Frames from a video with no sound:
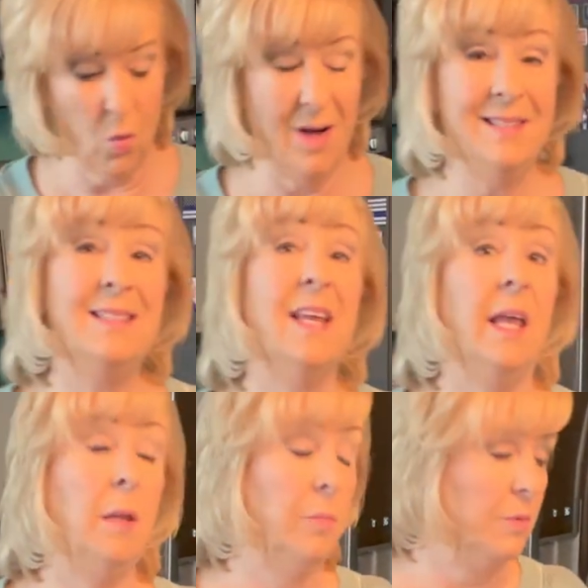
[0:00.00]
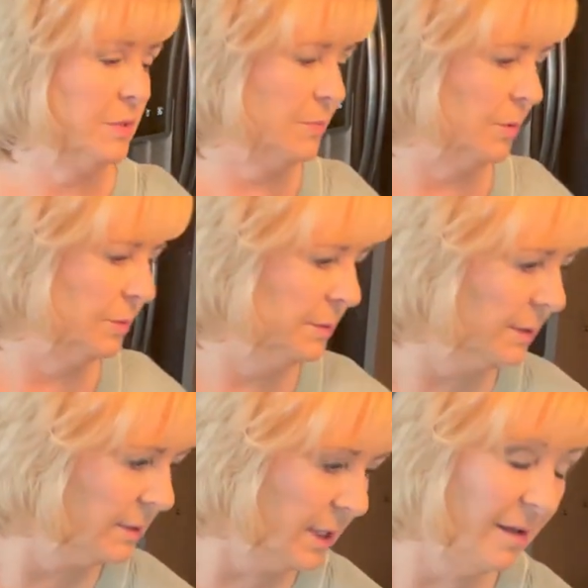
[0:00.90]
1 tablespoon
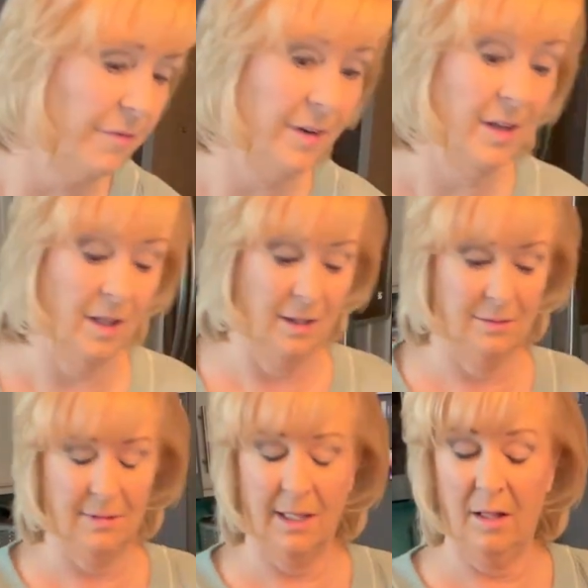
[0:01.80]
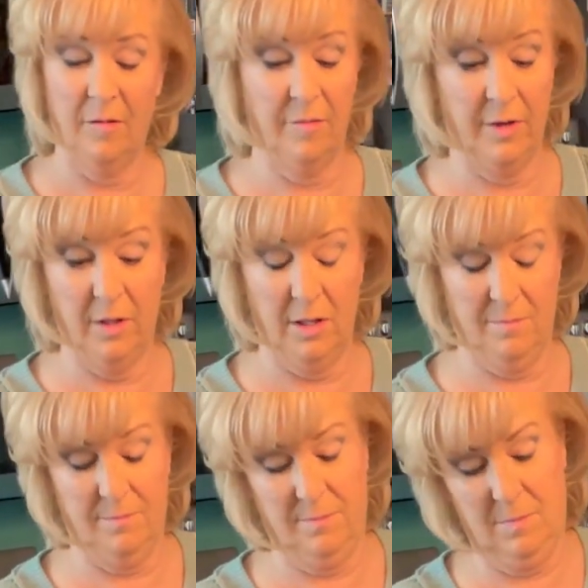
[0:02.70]
of vanilla. I love vanilla.
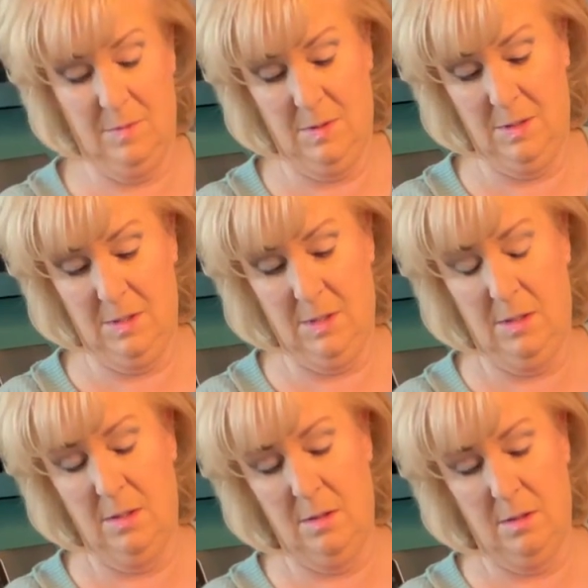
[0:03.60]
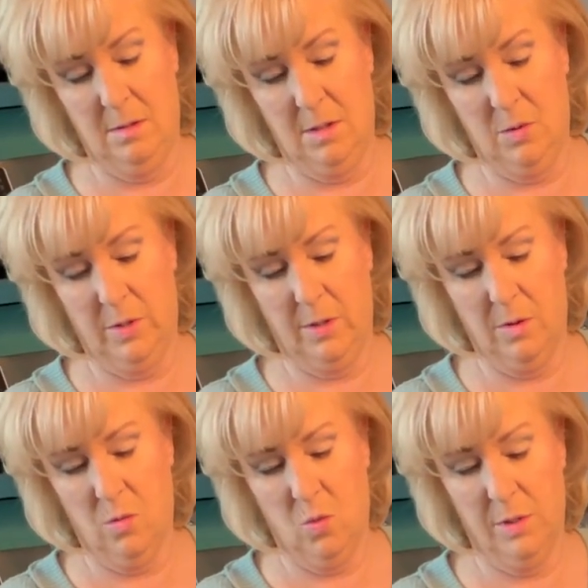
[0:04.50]
Here we
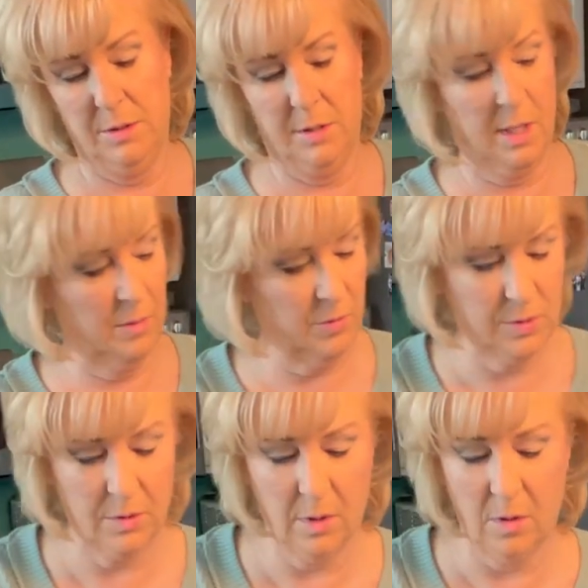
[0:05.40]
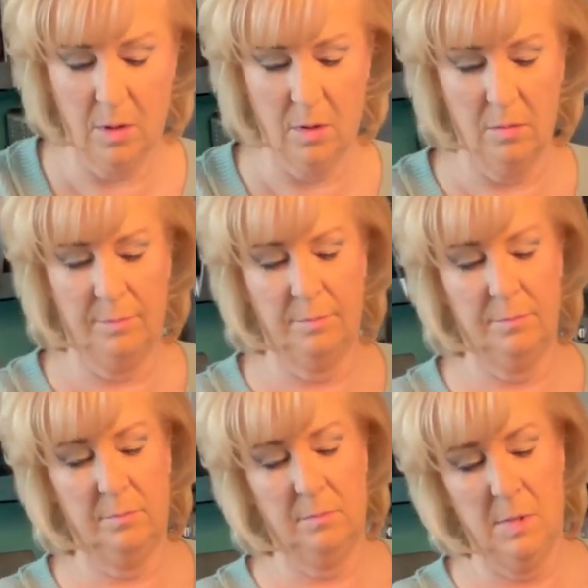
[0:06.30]
go, 1 tablespoon, I
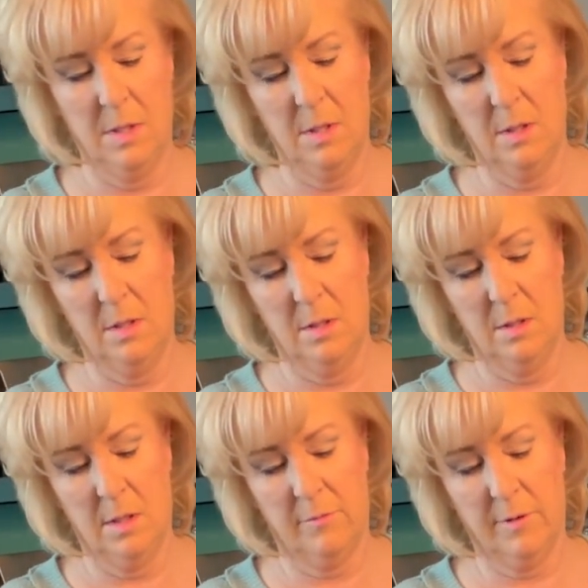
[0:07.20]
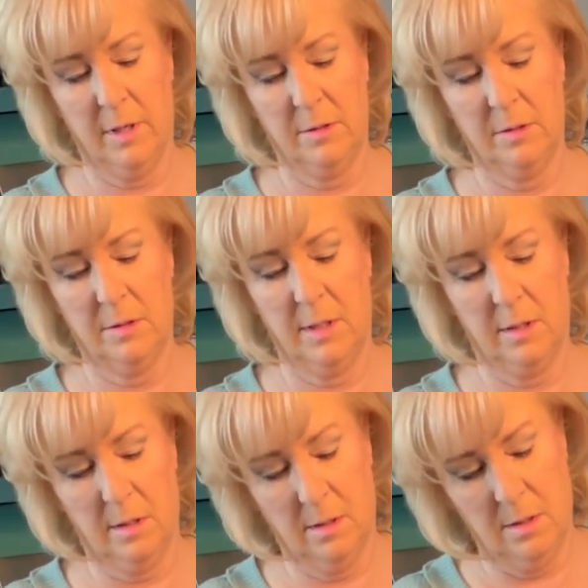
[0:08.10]
forgot to
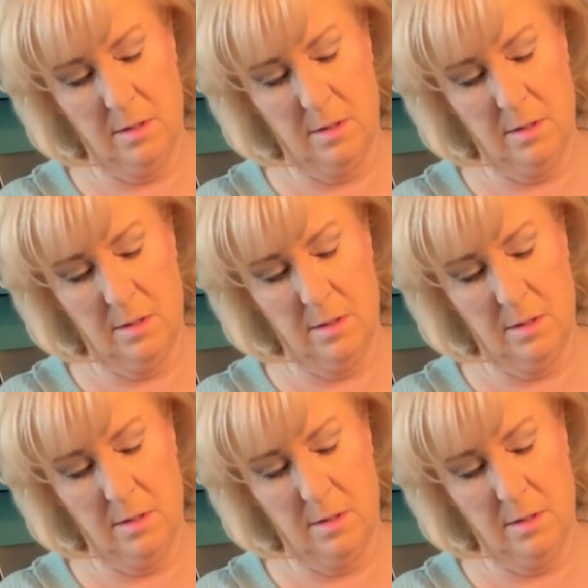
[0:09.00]
take the...